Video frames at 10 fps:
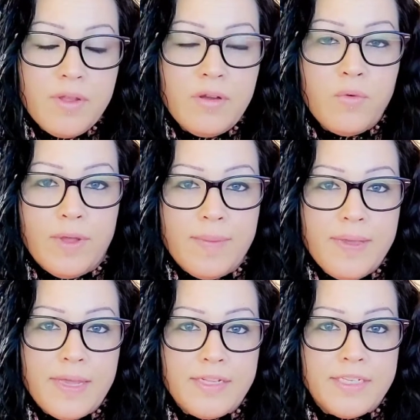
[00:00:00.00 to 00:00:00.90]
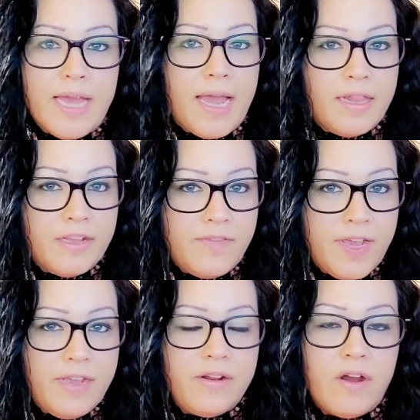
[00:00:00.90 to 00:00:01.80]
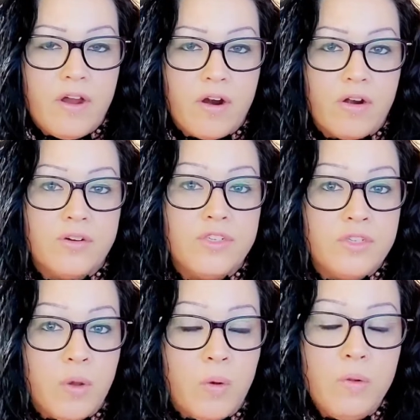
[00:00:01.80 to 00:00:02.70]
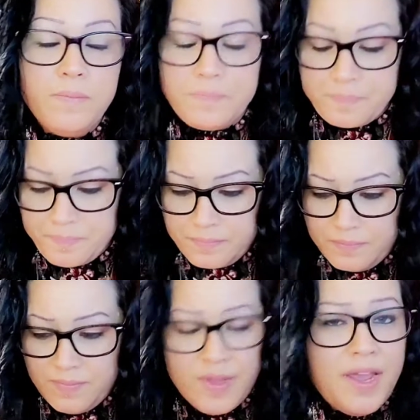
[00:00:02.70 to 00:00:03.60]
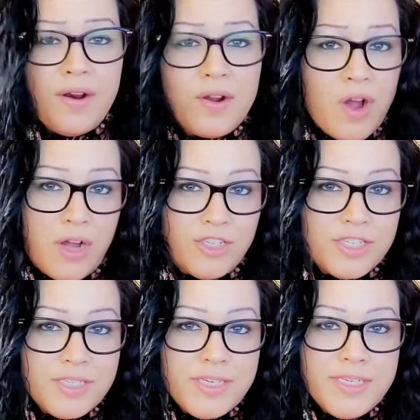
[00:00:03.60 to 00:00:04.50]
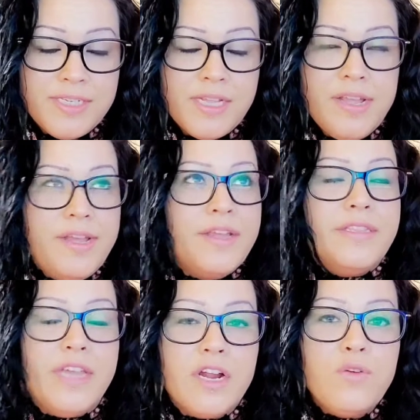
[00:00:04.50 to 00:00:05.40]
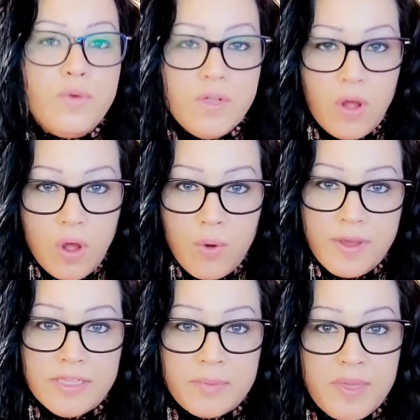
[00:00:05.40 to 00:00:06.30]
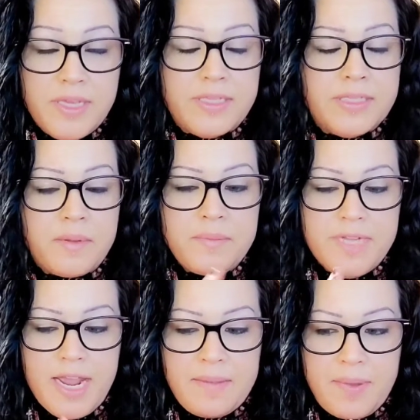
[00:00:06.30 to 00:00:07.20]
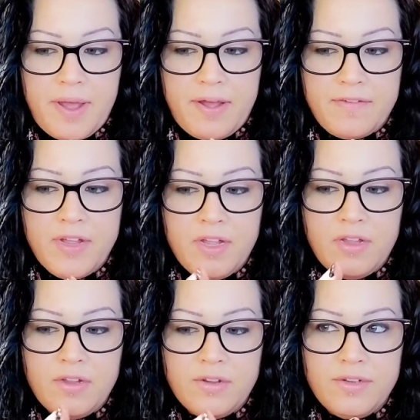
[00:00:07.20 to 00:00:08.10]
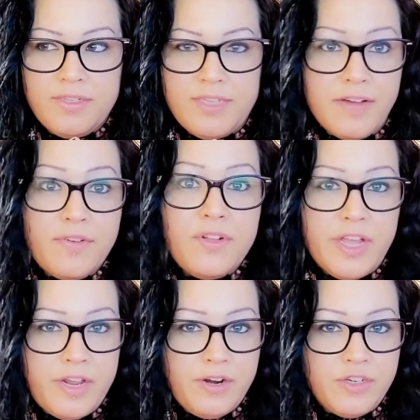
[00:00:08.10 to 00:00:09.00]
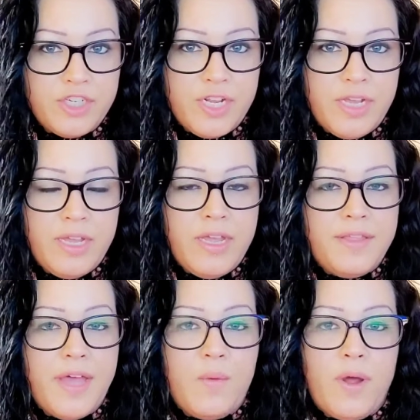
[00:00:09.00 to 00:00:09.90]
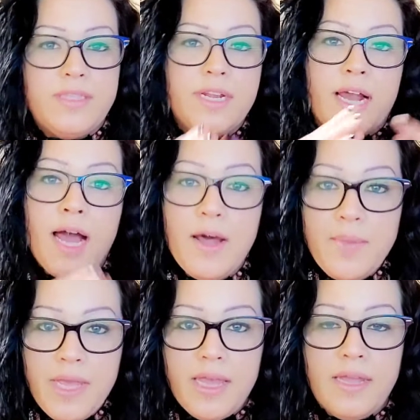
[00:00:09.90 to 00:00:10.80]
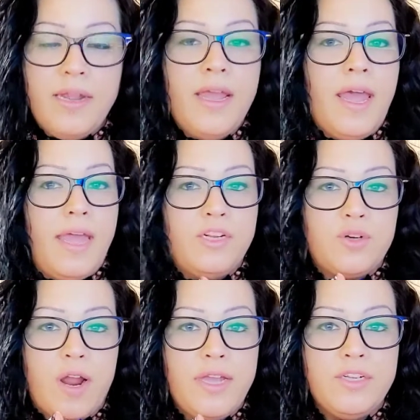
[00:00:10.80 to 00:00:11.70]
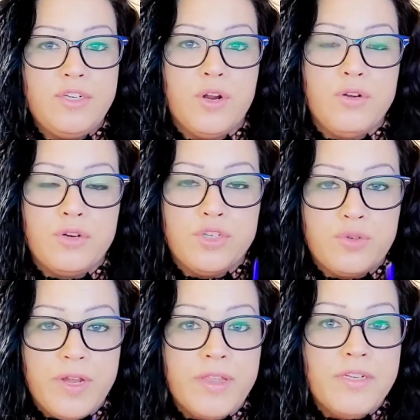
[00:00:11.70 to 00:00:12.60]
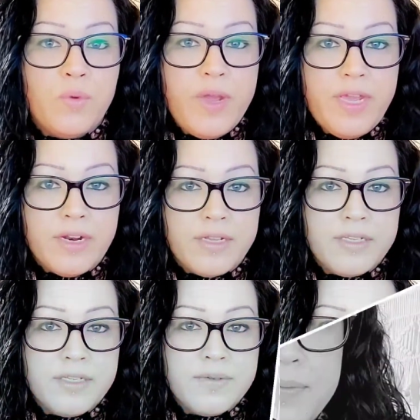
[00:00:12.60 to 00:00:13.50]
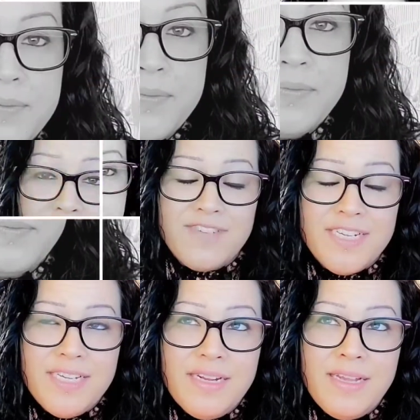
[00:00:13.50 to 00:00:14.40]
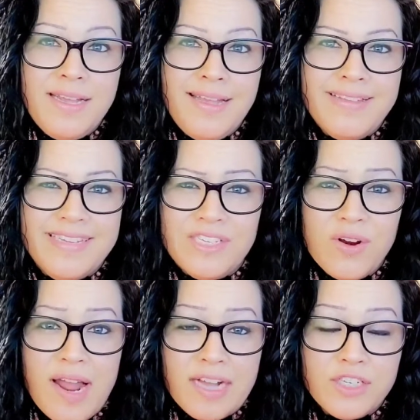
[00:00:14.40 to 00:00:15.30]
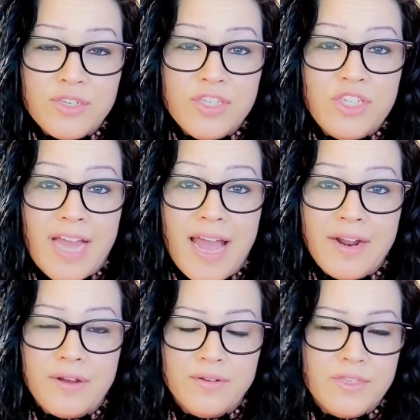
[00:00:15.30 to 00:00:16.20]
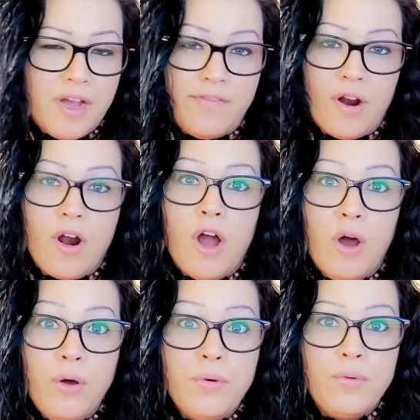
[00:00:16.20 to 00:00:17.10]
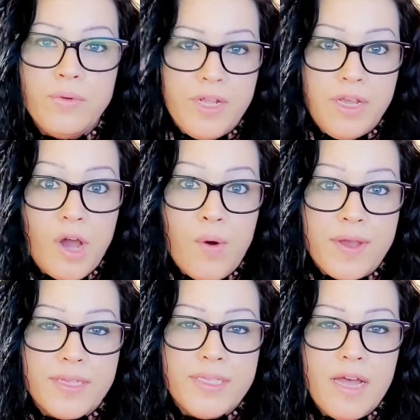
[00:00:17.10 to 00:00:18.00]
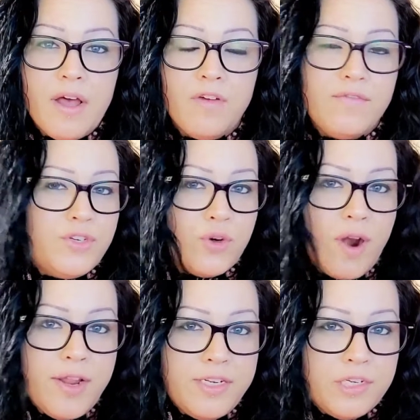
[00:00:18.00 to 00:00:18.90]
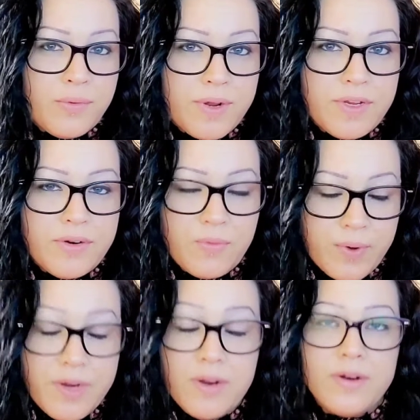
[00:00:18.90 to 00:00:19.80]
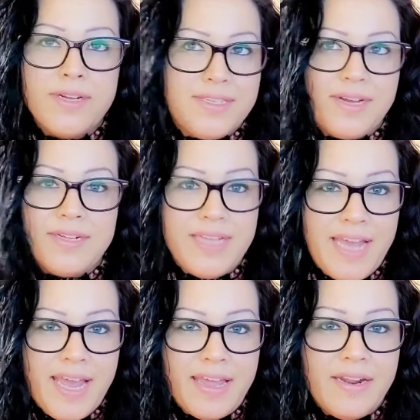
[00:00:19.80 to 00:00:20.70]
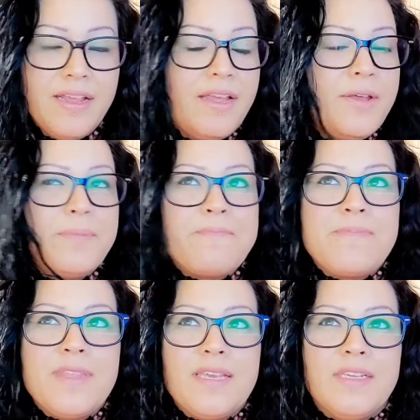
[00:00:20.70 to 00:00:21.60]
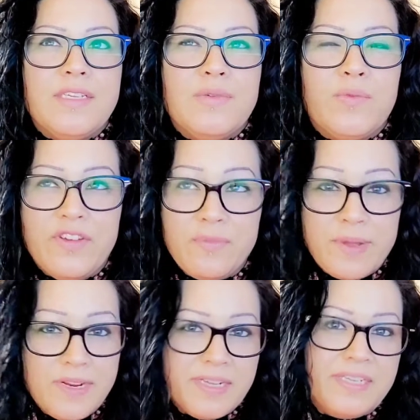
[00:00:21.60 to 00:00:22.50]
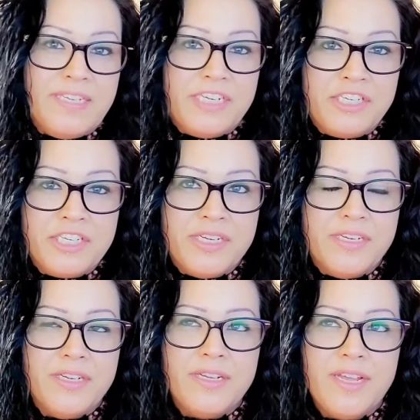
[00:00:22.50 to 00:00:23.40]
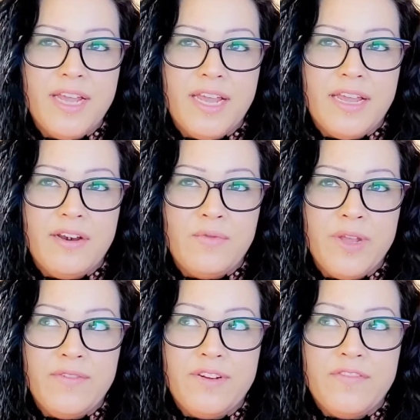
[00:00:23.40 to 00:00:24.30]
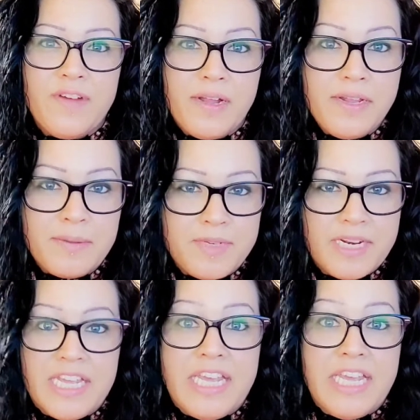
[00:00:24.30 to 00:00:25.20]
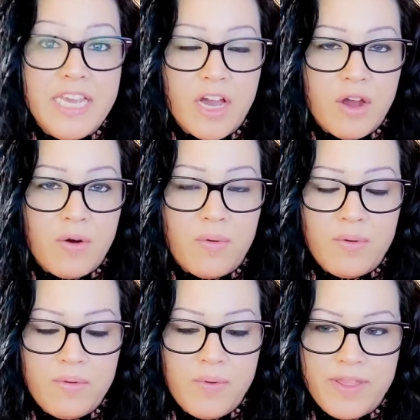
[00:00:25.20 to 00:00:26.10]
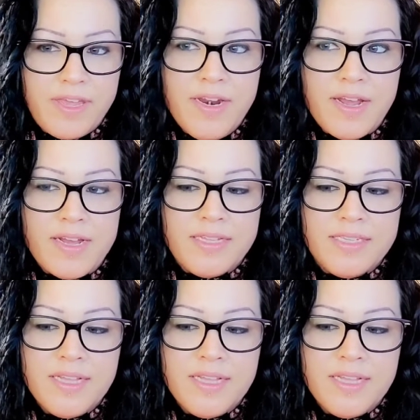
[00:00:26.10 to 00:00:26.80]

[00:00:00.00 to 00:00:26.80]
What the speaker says: we begin to elevate our soul and our consciousness, there will always be some type of devil energy that wants to come in and try and turn your strength to weakness. More than often, these are actually shadows of our own egoic self trying to rear its ugly head. We've been conditioned and we've developed an ego within us